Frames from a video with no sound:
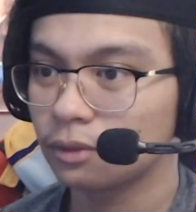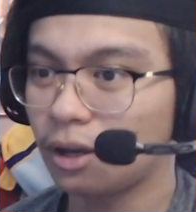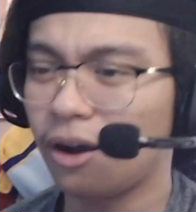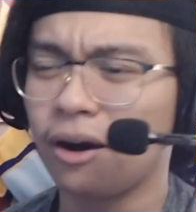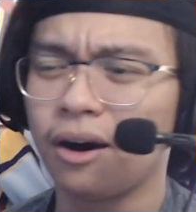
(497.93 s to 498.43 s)

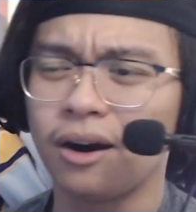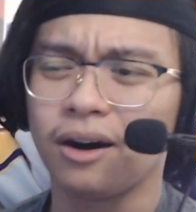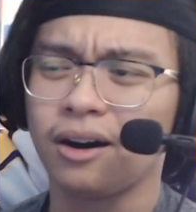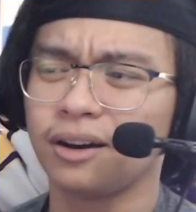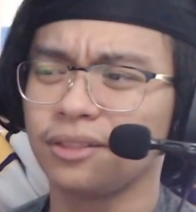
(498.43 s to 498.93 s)

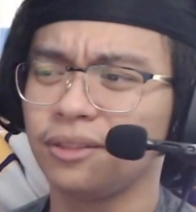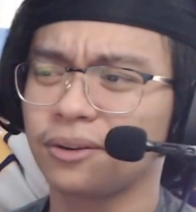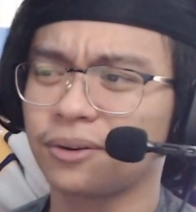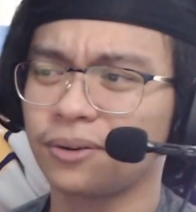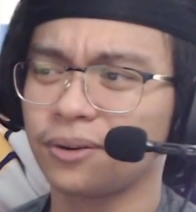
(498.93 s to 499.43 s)
Oh,
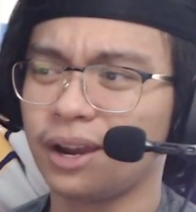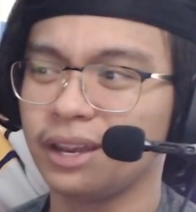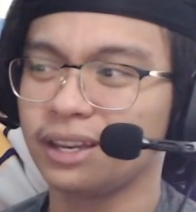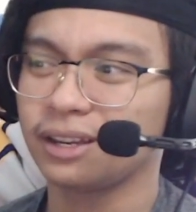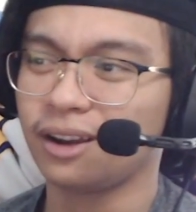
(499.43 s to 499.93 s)
they're
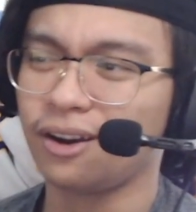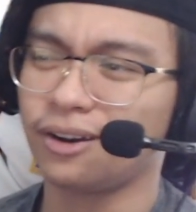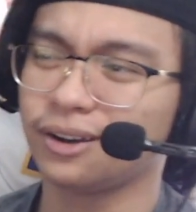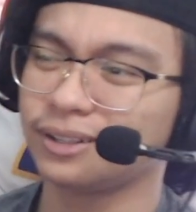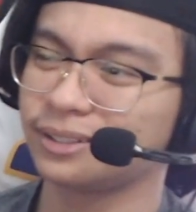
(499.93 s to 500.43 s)
crying. Oh.